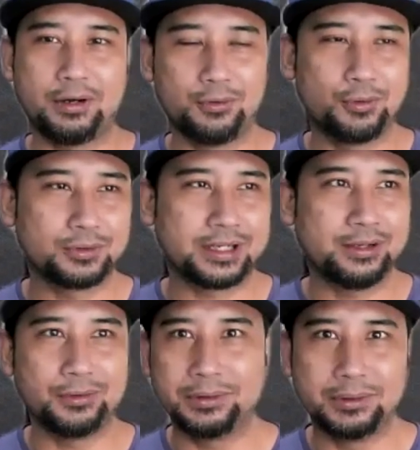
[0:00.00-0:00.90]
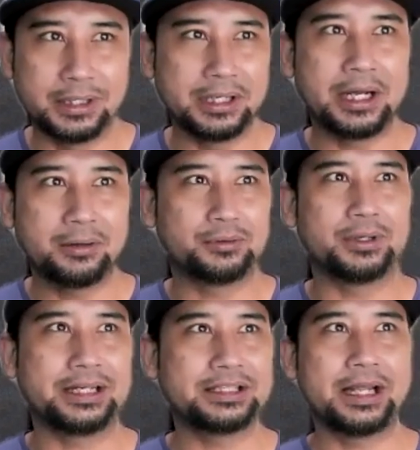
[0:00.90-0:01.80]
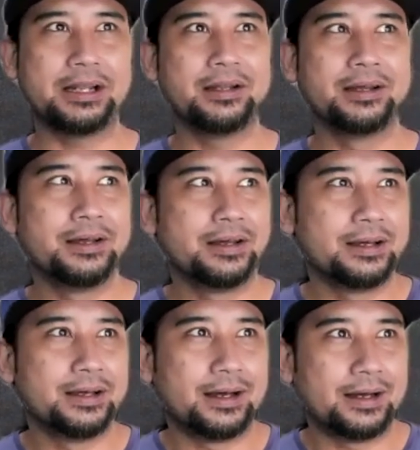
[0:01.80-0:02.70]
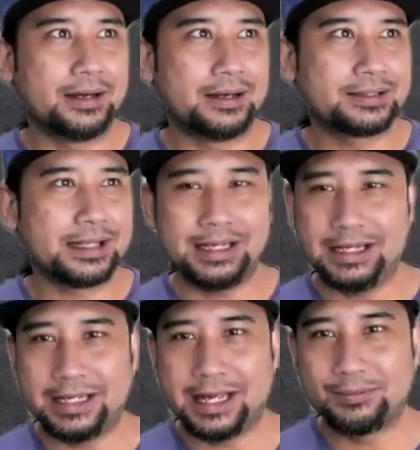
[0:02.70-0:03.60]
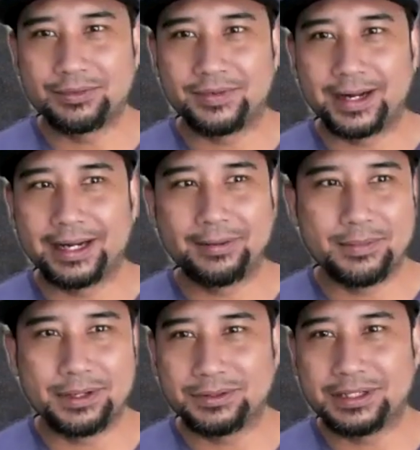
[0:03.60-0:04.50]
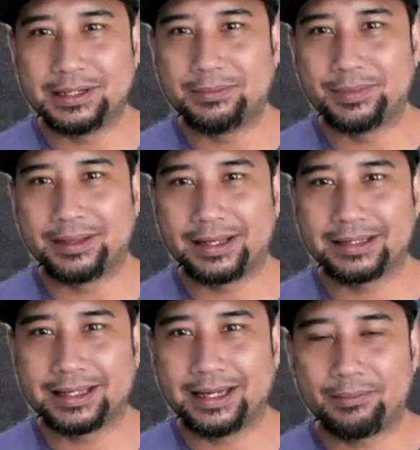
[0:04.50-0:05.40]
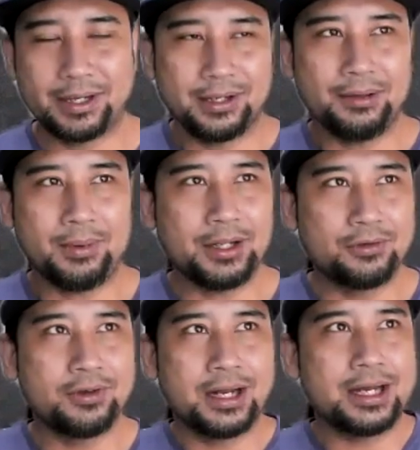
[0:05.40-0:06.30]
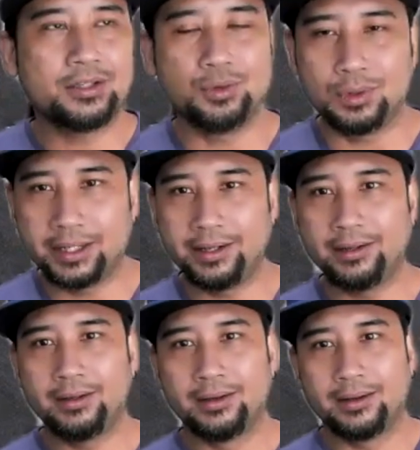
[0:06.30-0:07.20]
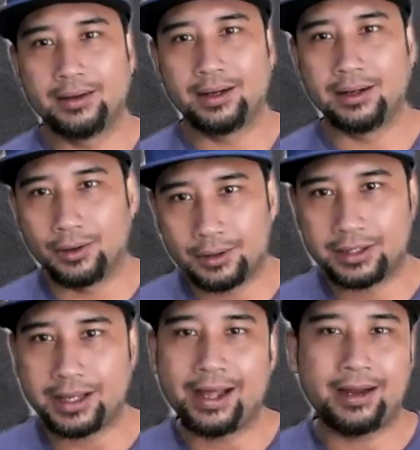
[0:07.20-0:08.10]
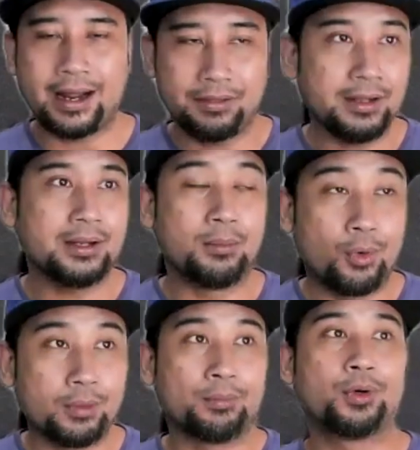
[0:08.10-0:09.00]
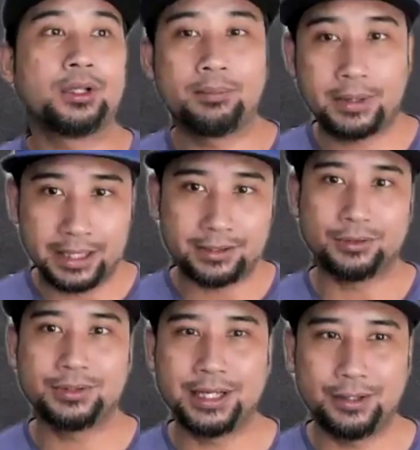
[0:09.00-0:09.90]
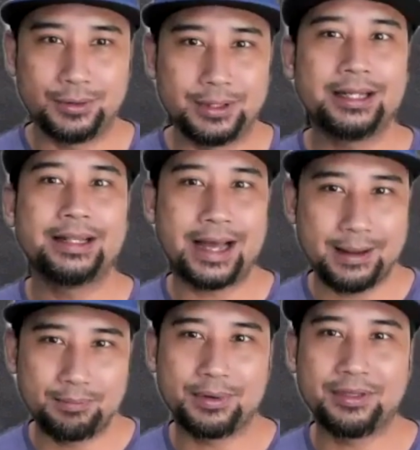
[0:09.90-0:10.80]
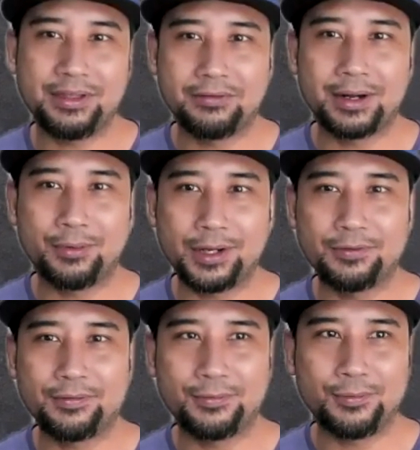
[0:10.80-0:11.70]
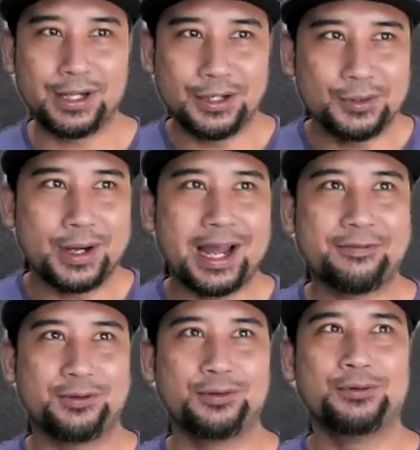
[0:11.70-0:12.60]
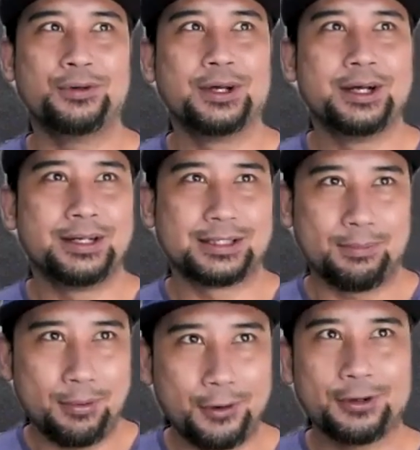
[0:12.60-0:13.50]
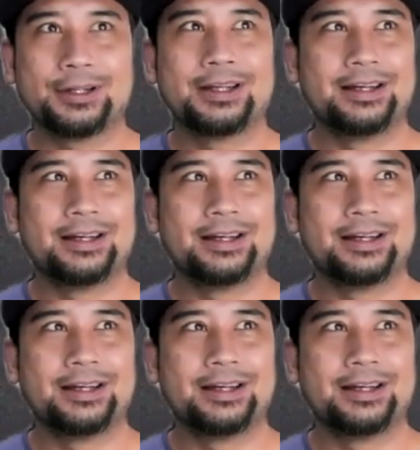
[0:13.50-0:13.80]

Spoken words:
roles, like you're learning how to like send EDMs via MailChimp and things like that. But you realize you learn a lot. And I think the more important part, as you say, you learn the empathy, right? When you have to support